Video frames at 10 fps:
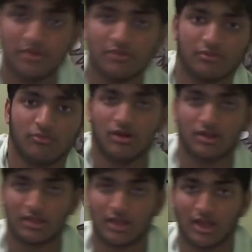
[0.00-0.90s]
with
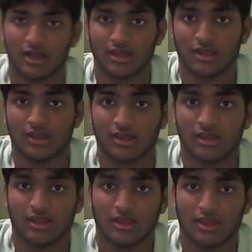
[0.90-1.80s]
one guy,
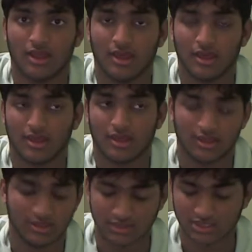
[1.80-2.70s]
and
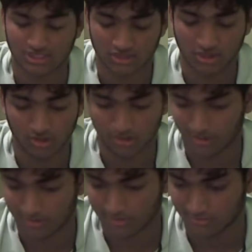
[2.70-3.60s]
let's just call
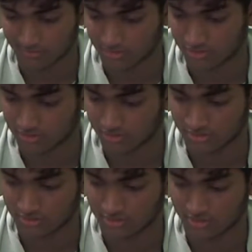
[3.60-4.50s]
him
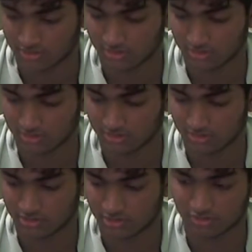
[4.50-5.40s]

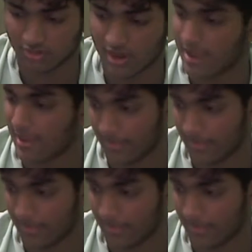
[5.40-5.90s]
Trey.